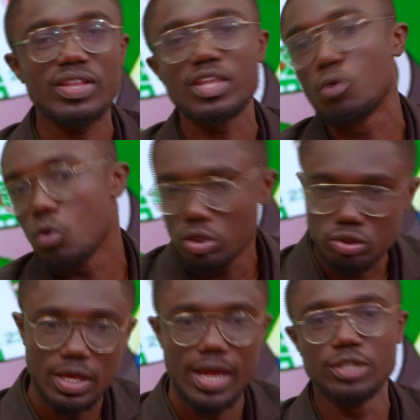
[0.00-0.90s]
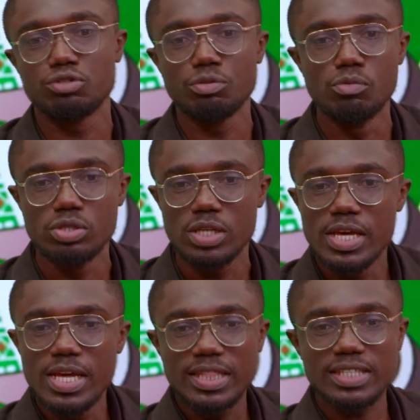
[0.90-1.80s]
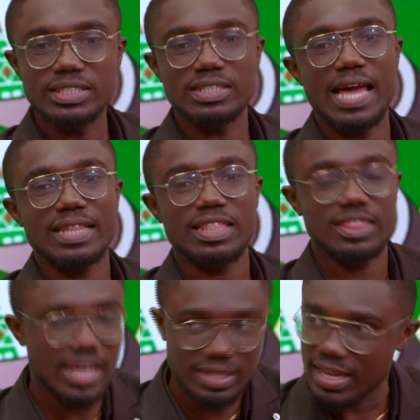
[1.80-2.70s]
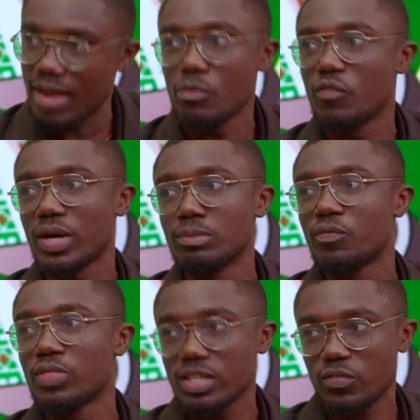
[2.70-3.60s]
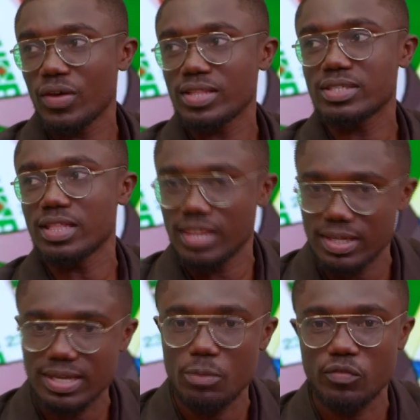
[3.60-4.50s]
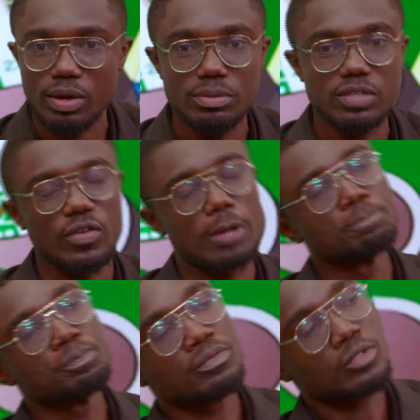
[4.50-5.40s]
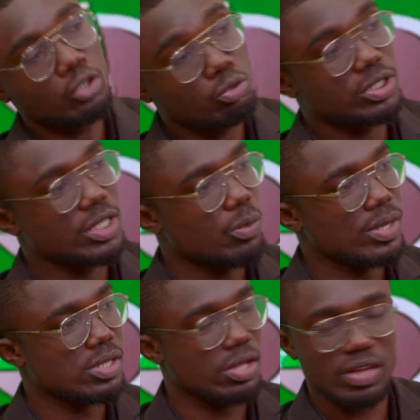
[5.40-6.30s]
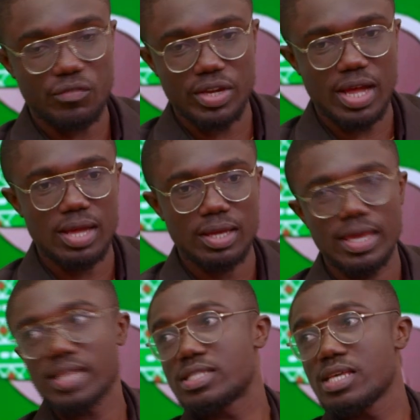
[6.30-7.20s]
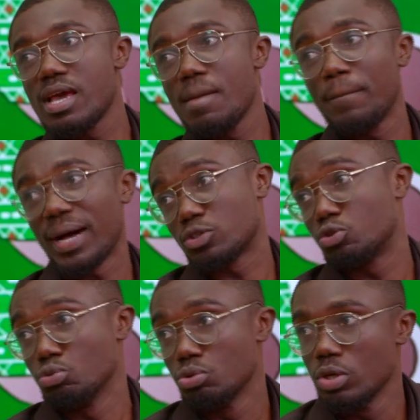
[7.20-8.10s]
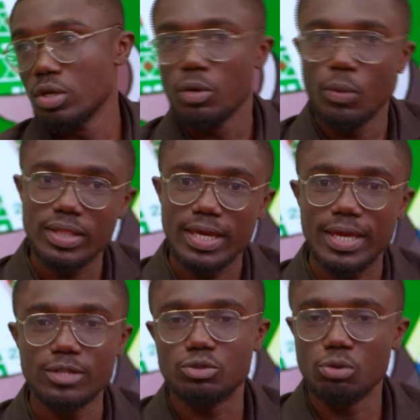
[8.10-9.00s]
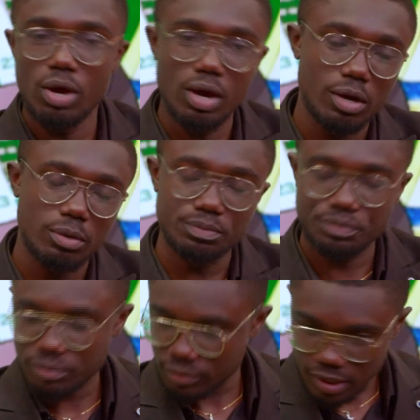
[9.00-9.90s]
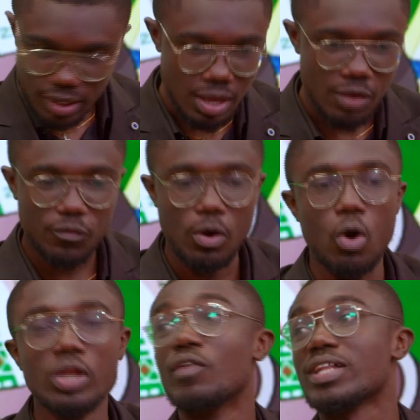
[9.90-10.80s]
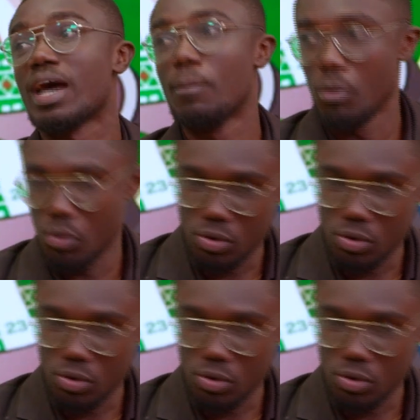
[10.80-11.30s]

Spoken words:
they go into their history books, this is like the third time we've come this far, this is the third time we've come this far. You'd see when South Africa gets back to, when they get to for Oliver Tambo,